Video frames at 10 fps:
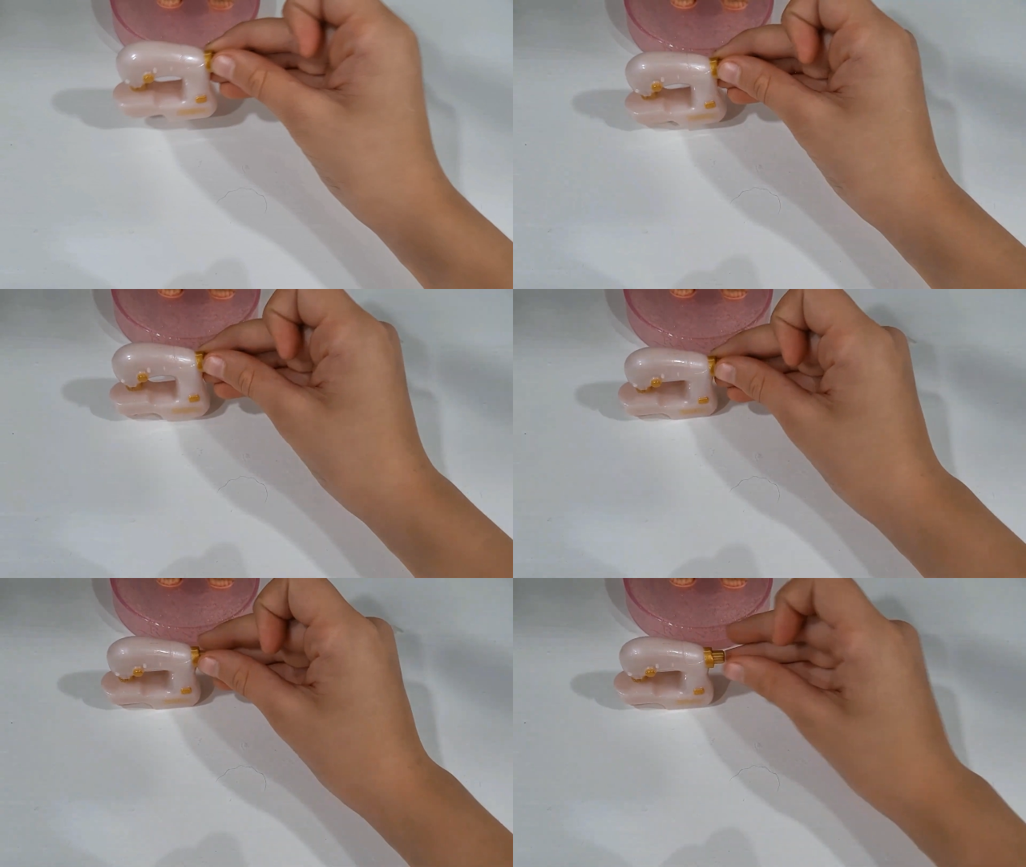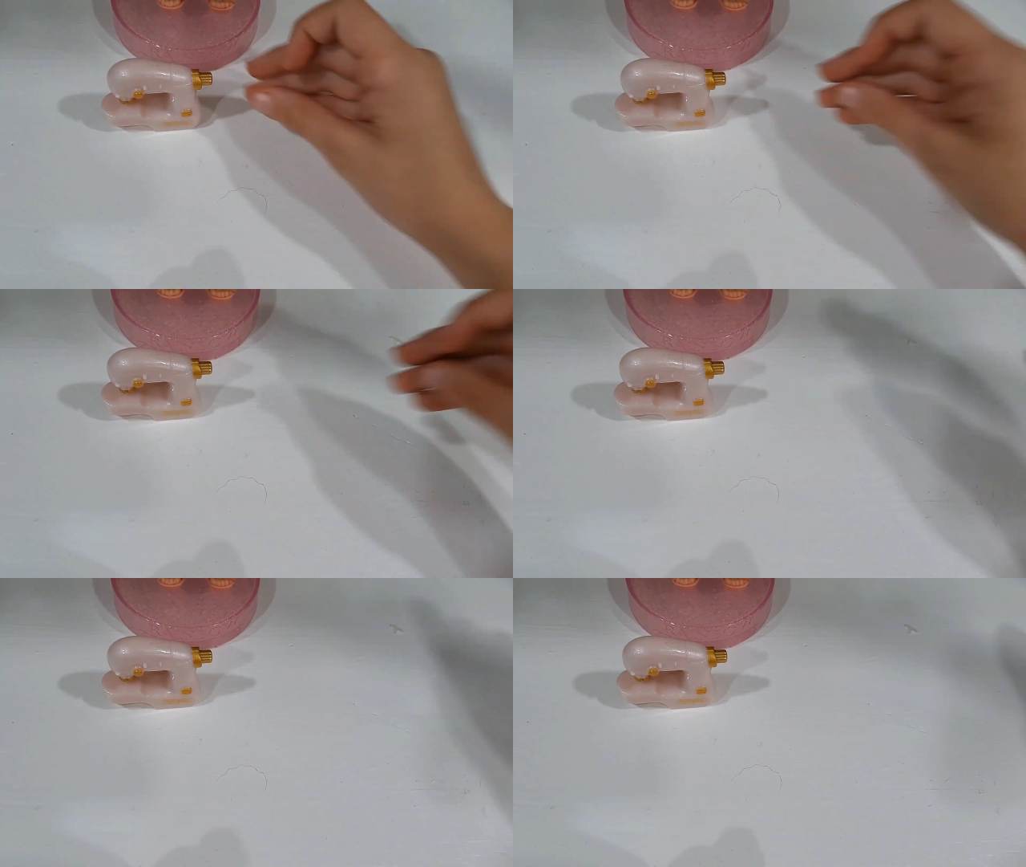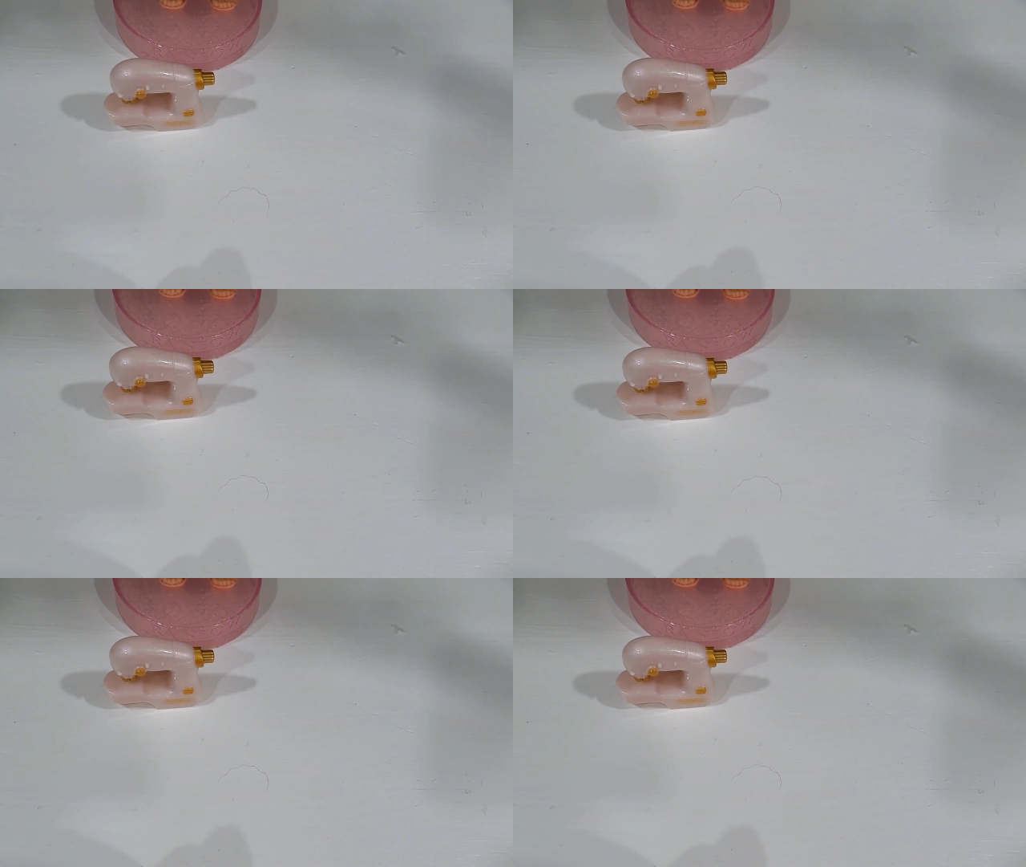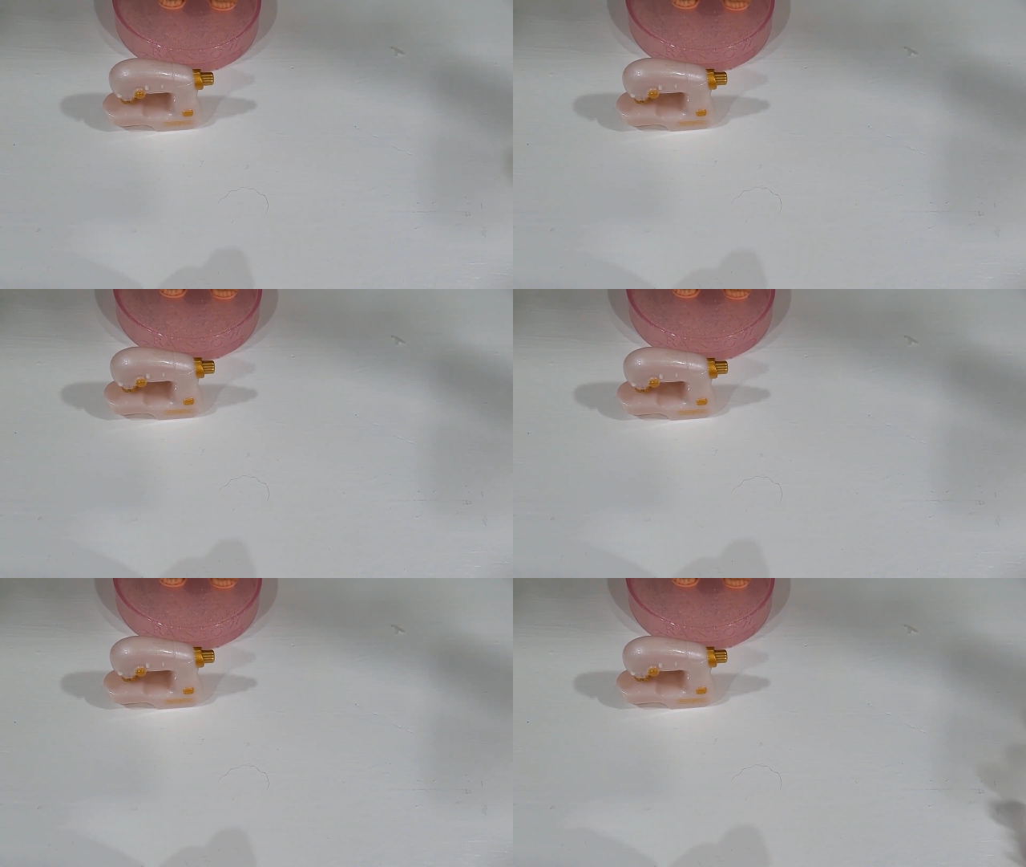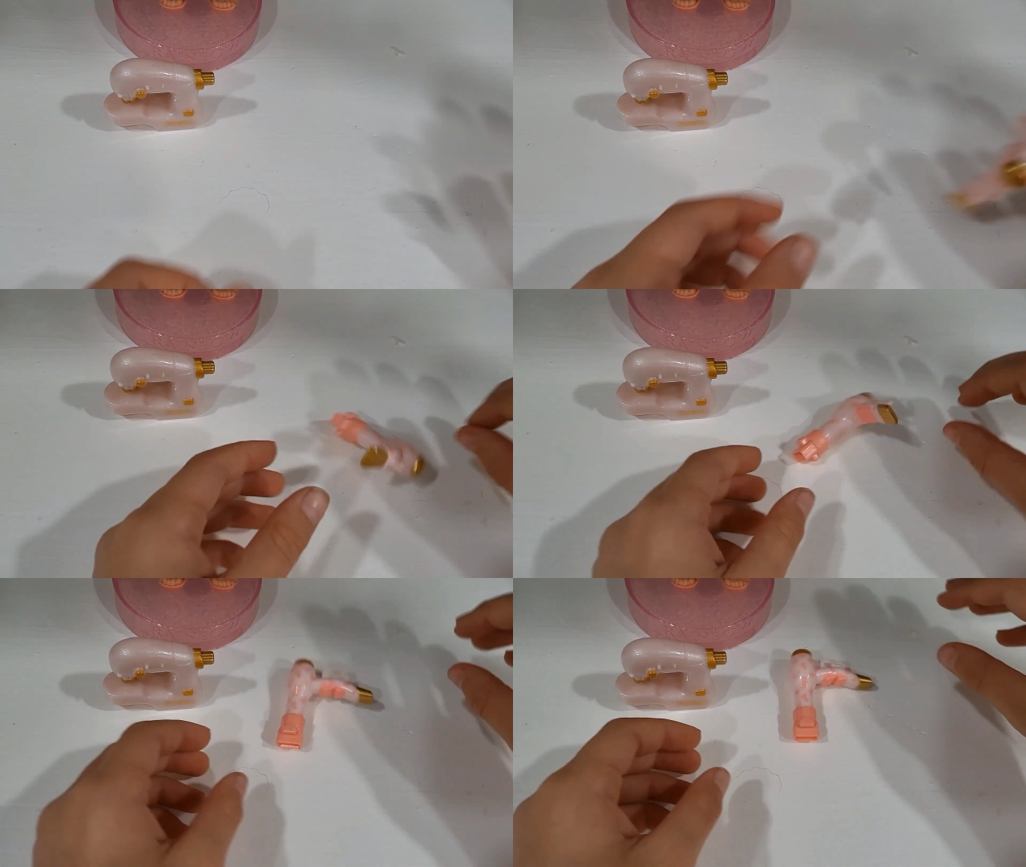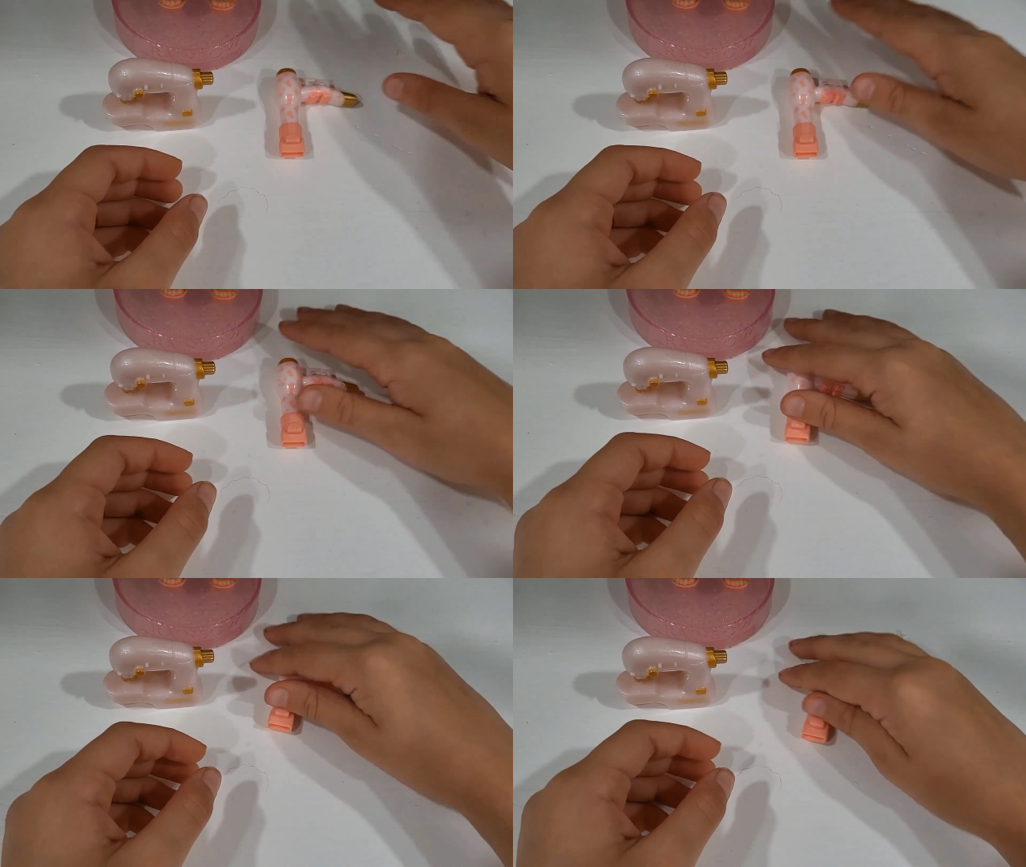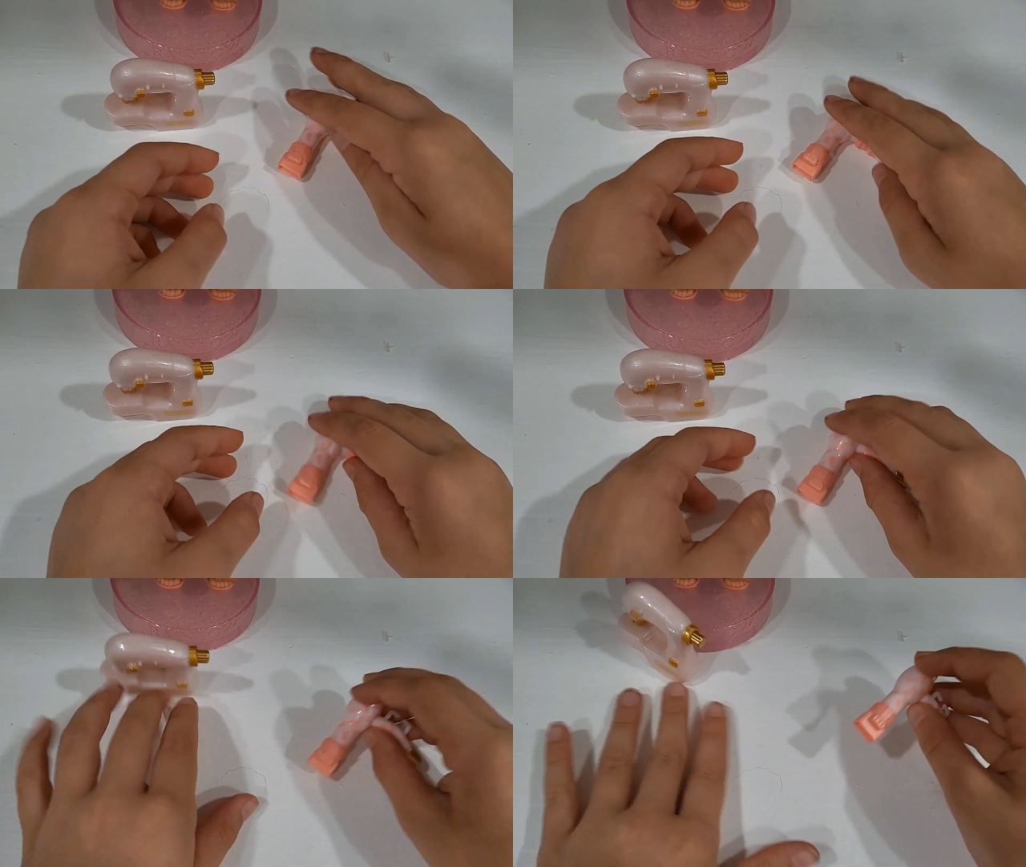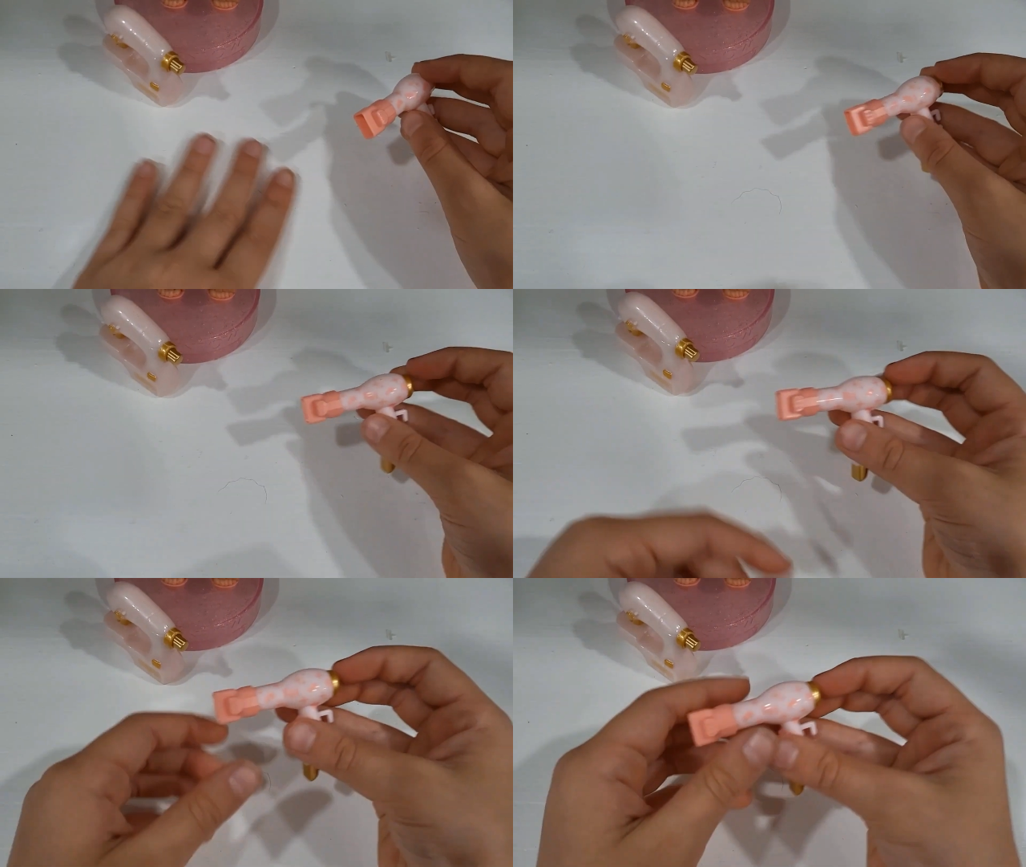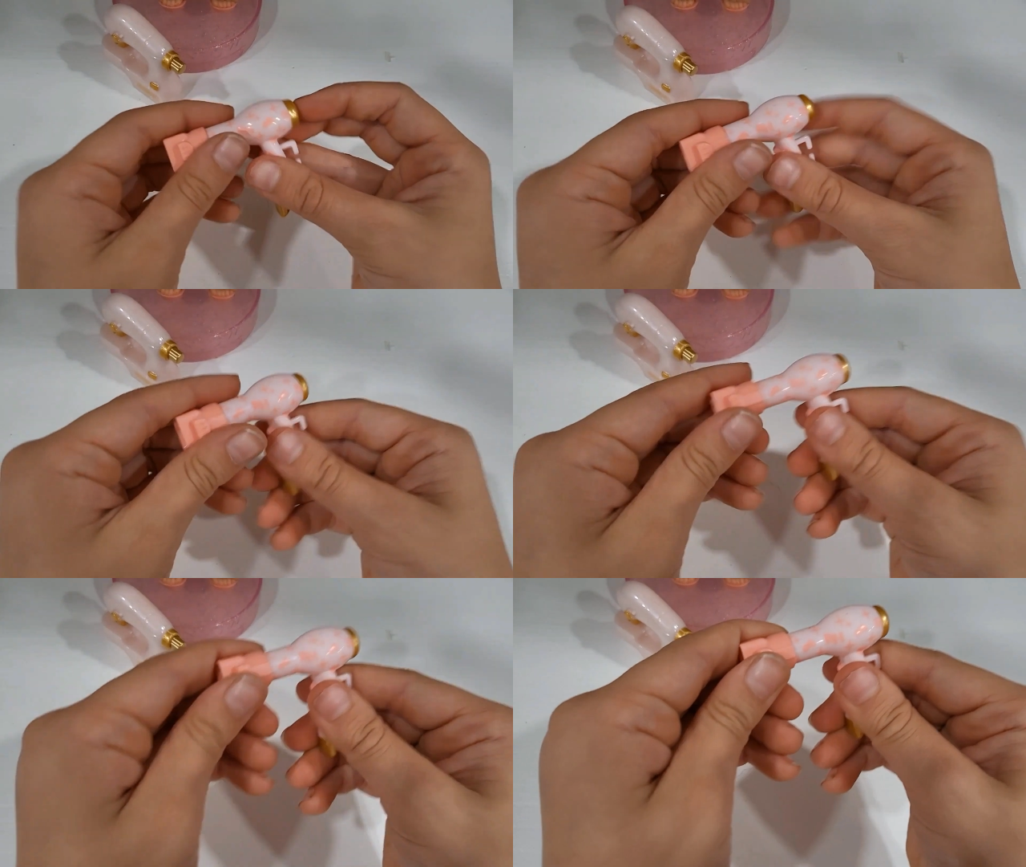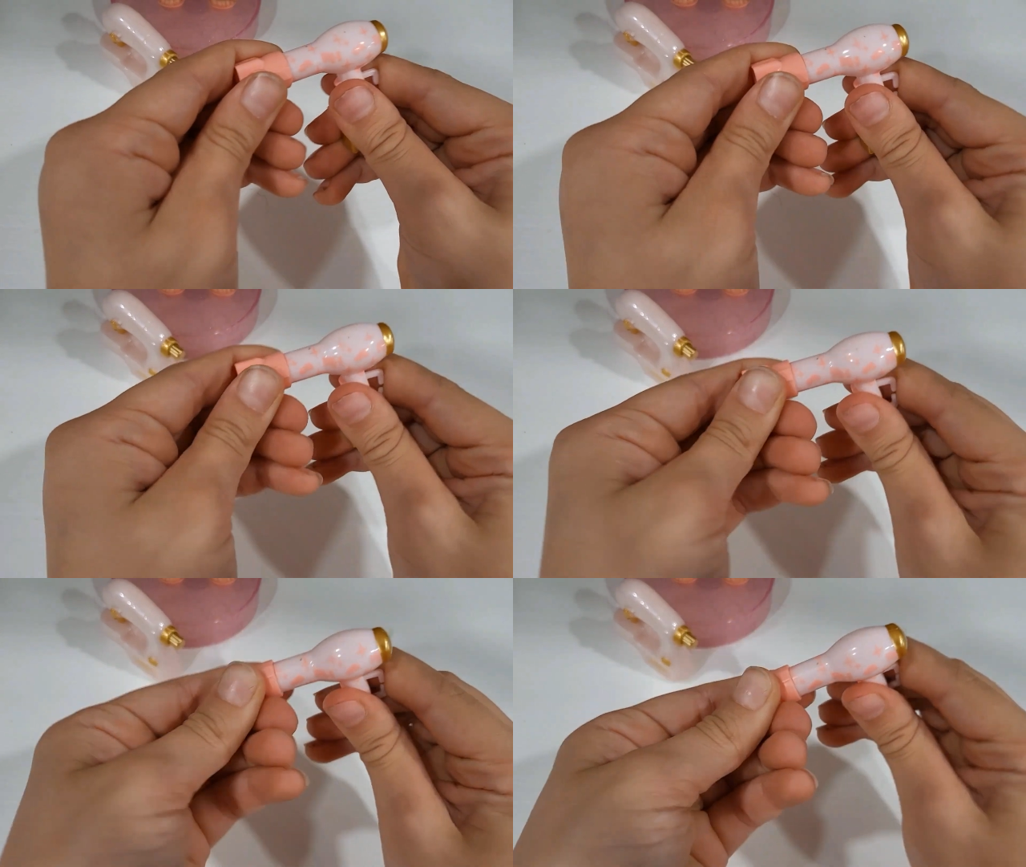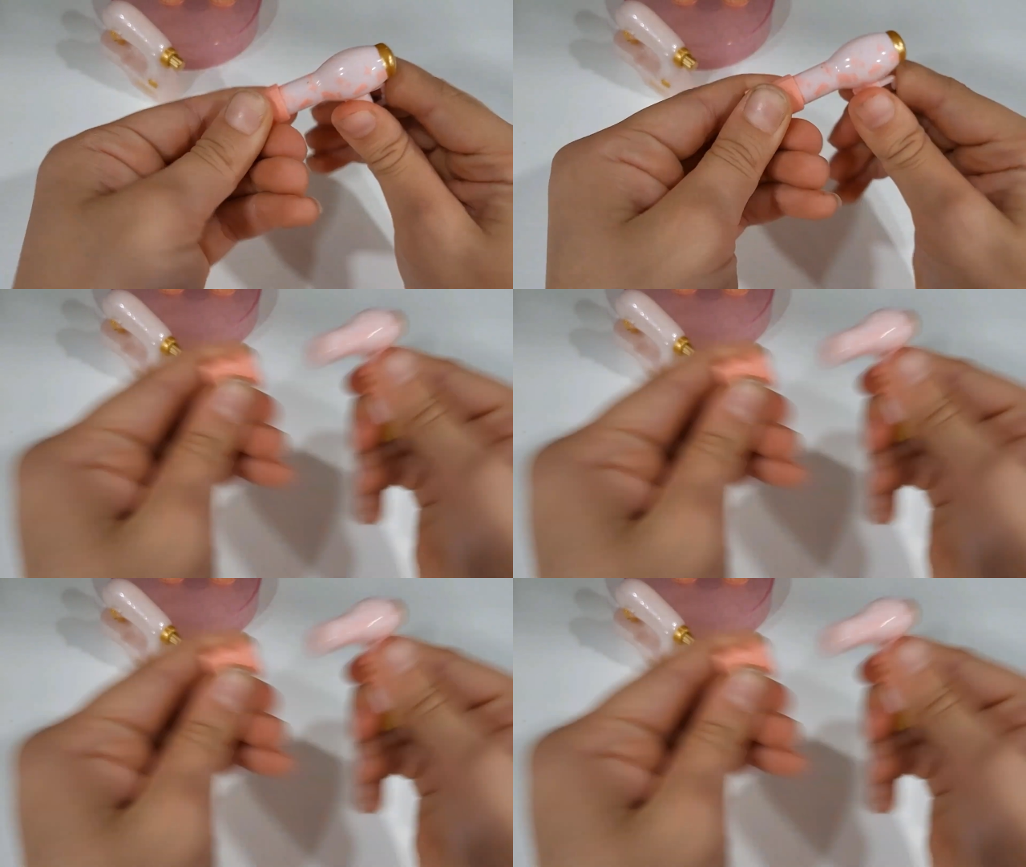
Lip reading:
No face is visible, so there are no lips to read.